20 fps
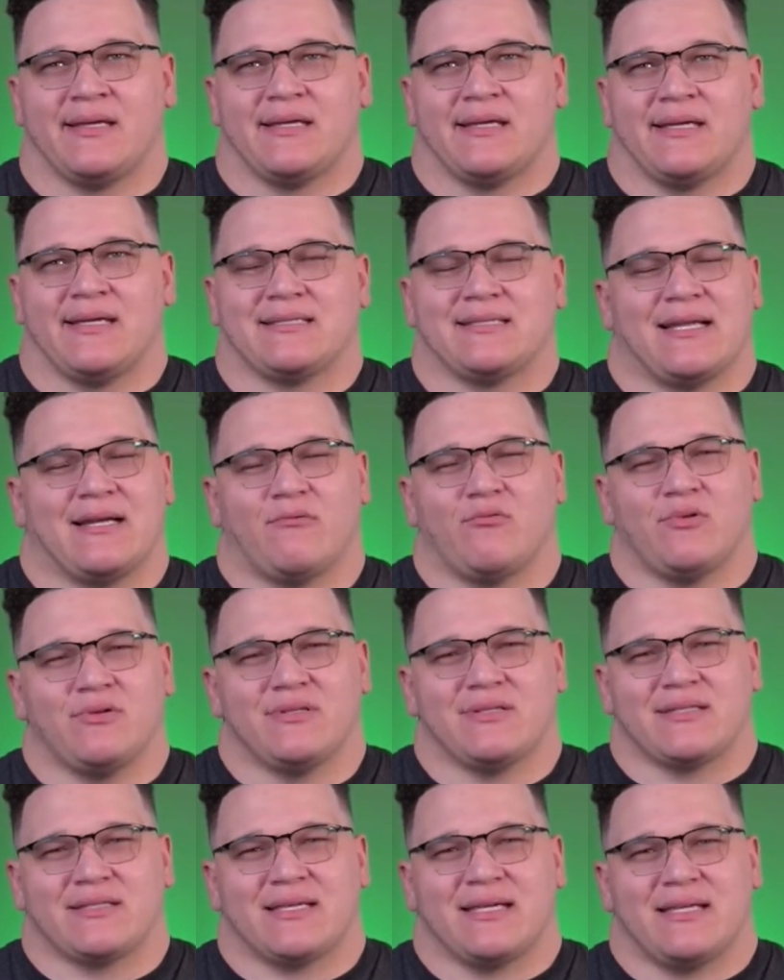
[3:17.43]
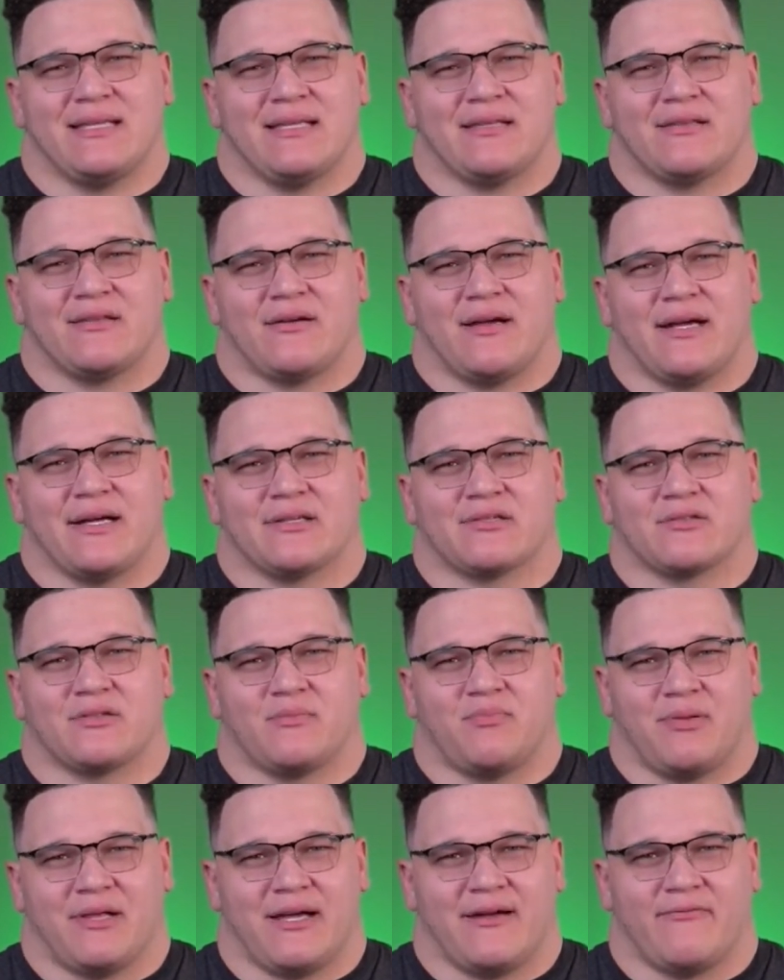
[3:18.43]
is that I wouldn't say that they're
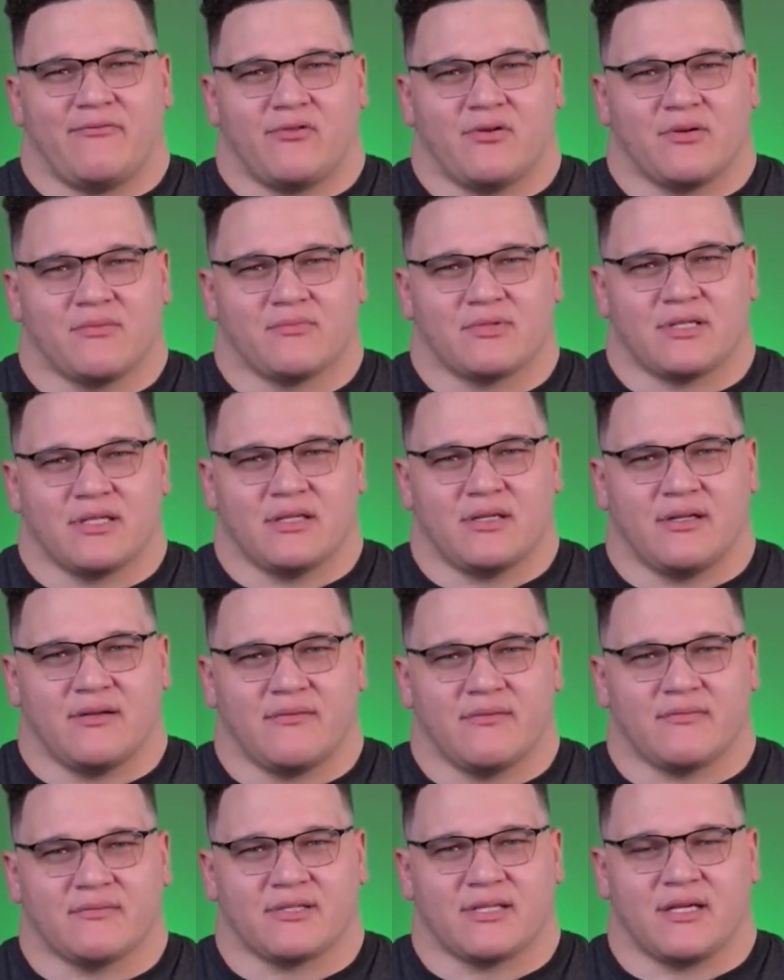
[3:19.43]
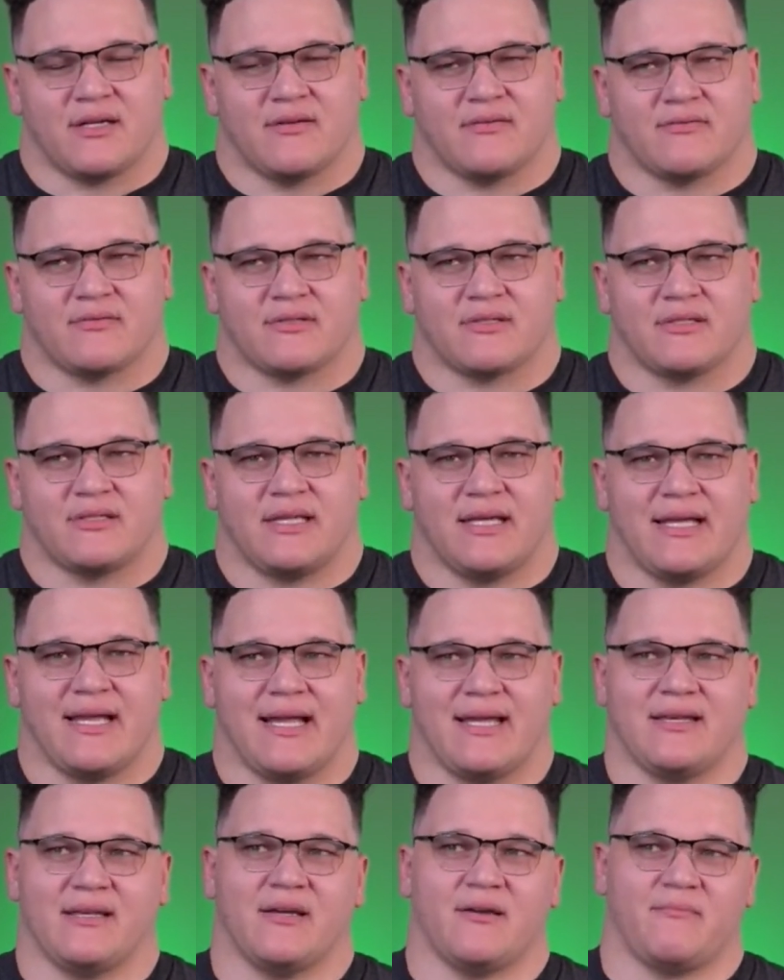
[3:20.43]
actually platforms in and of themselves. They
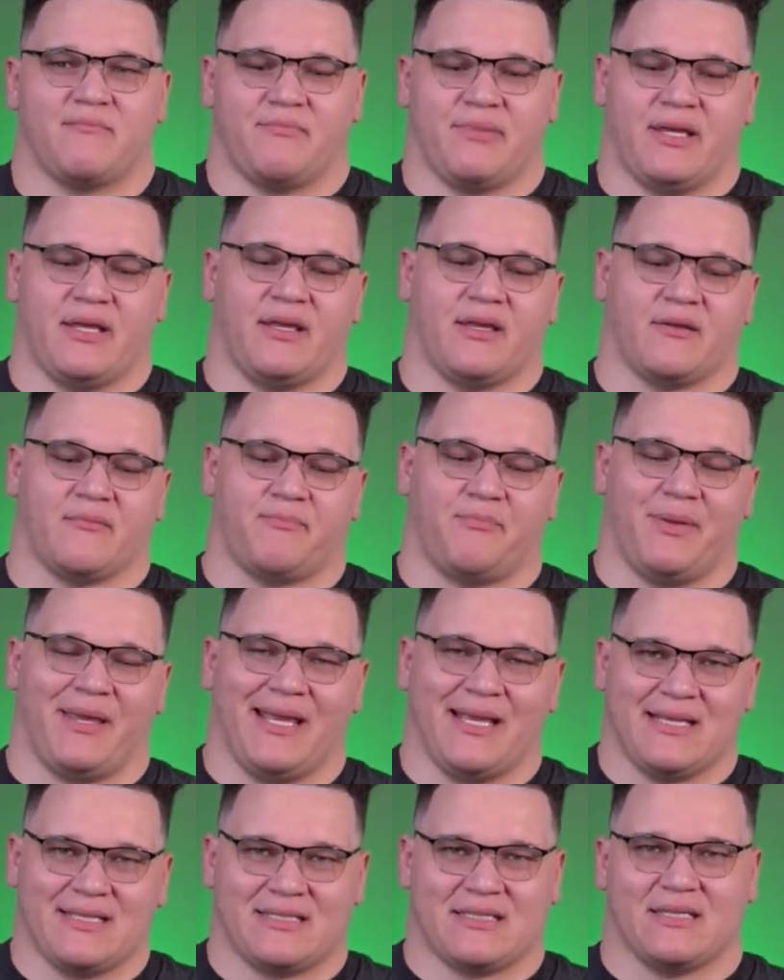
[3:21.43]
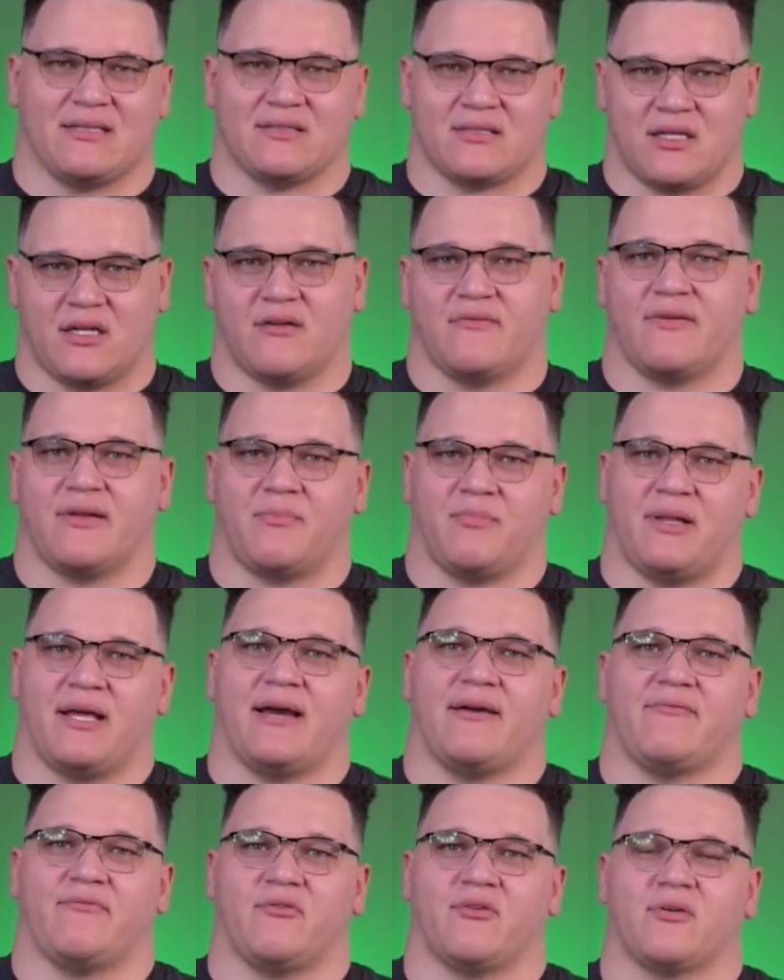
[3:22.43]
end up being pieces of a
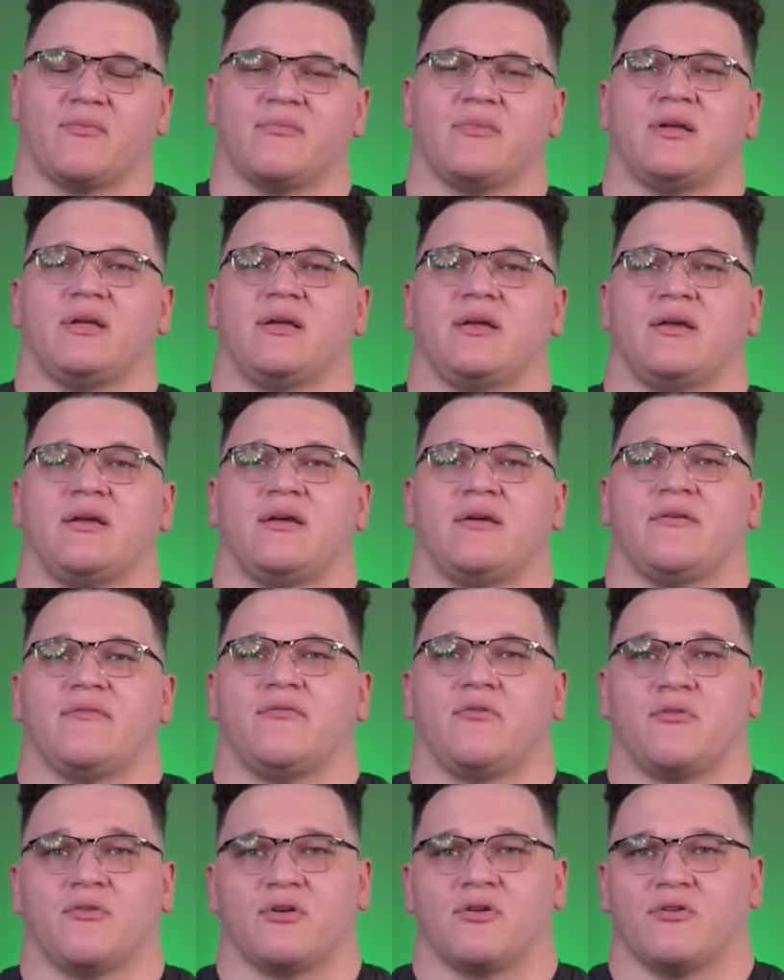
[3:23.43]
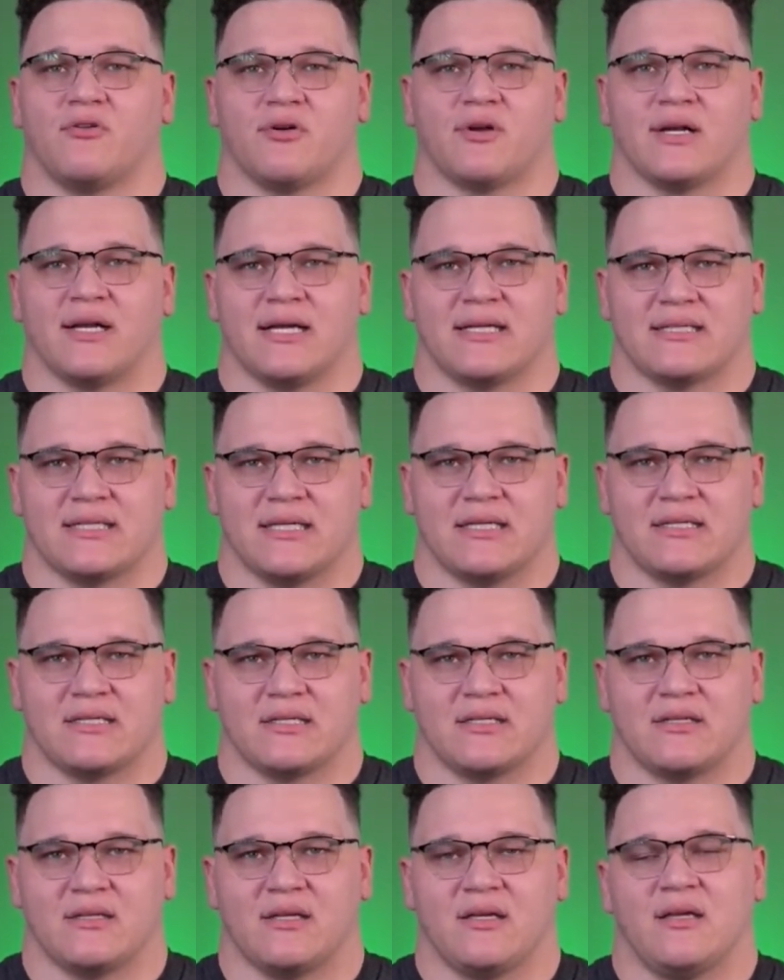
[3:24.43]
platform for an
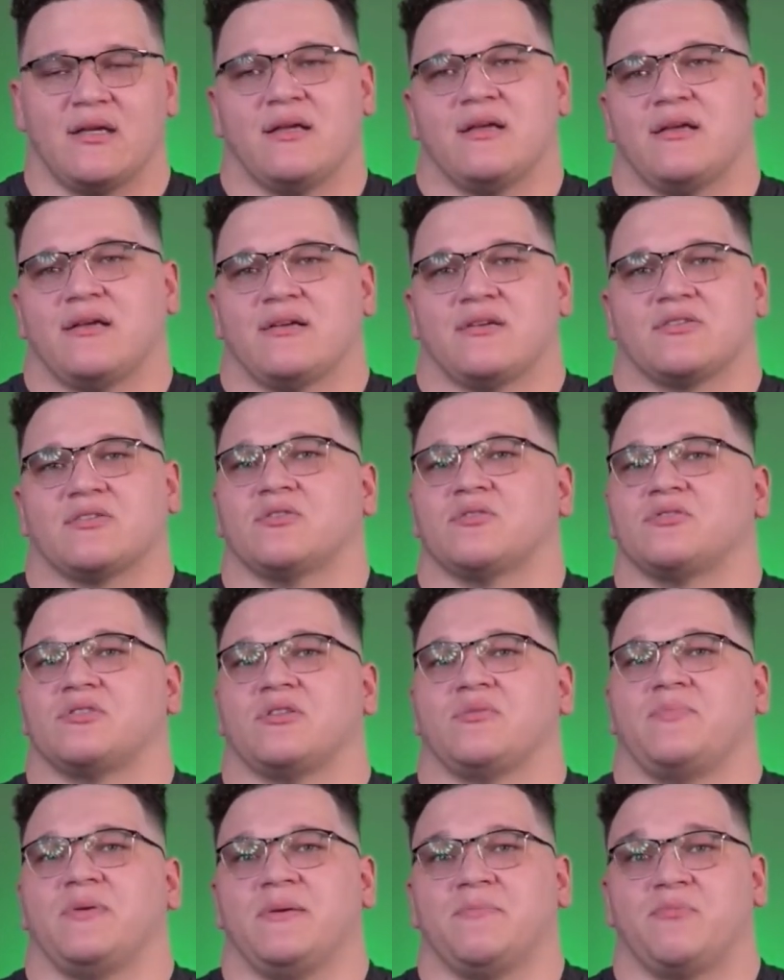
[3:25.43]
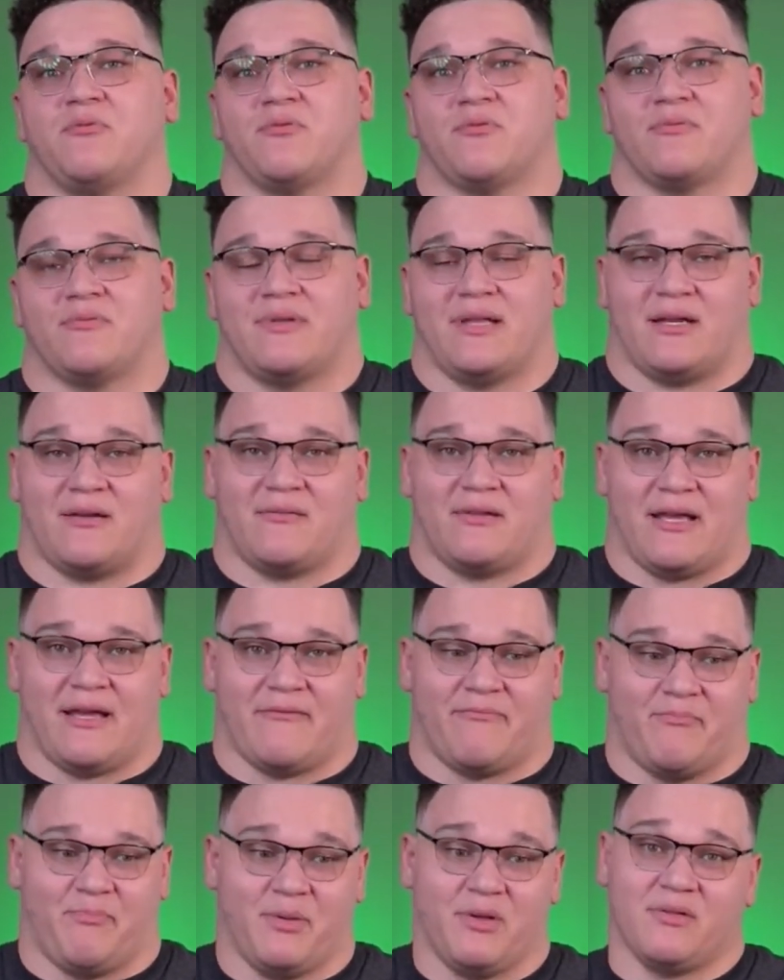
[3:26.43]
organization. So to the people that
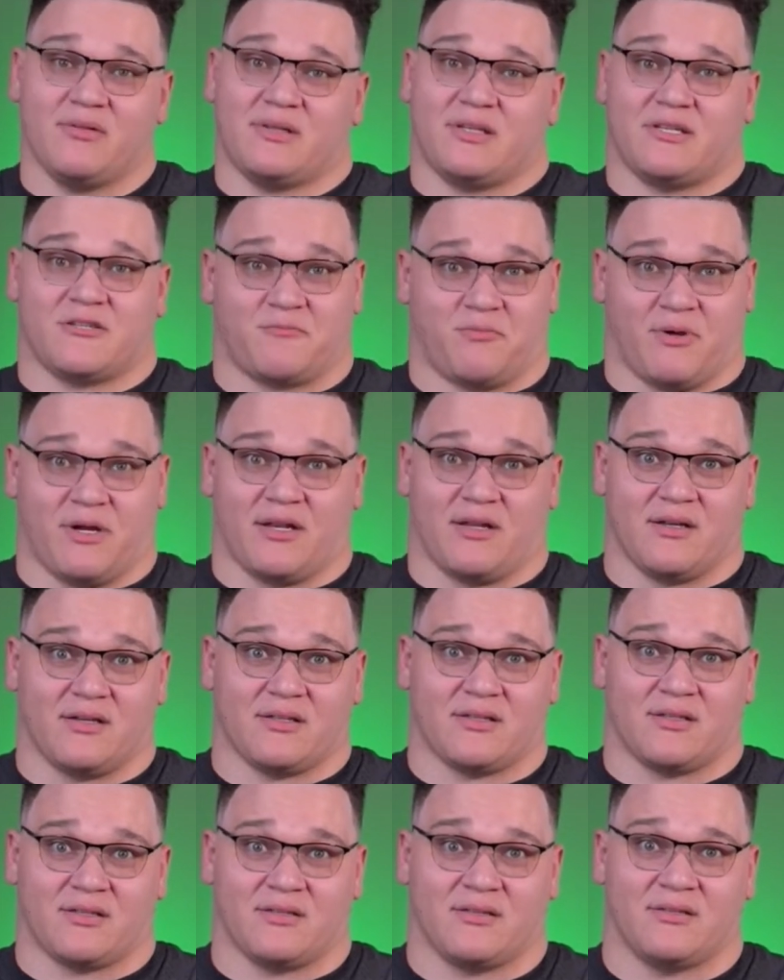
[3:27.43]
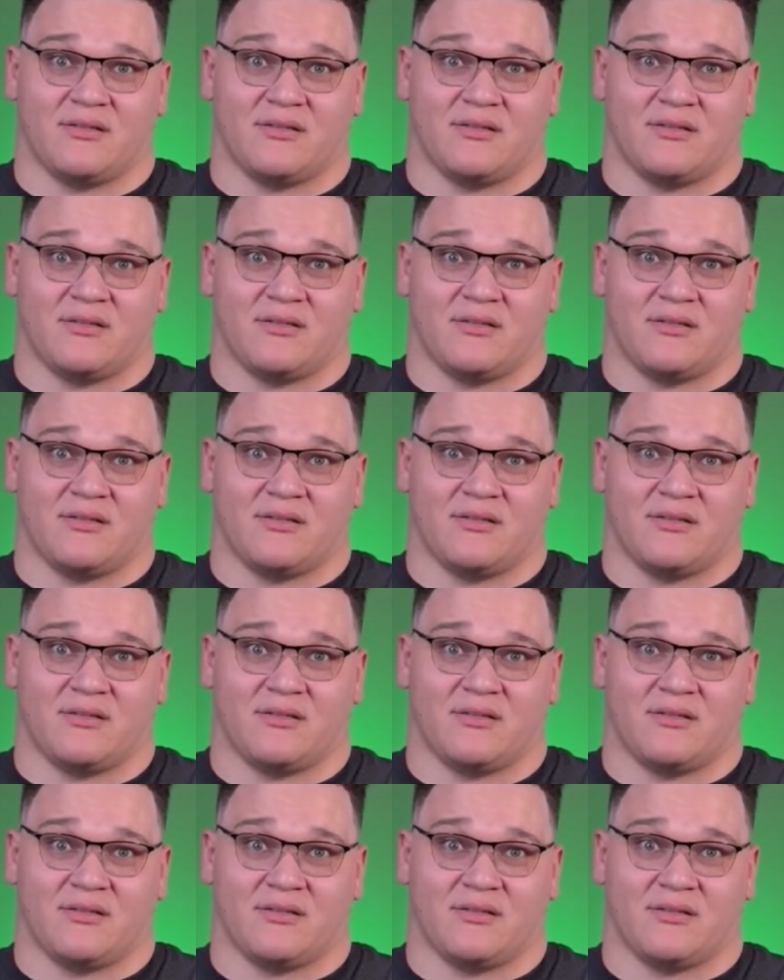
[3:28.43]
have built these products,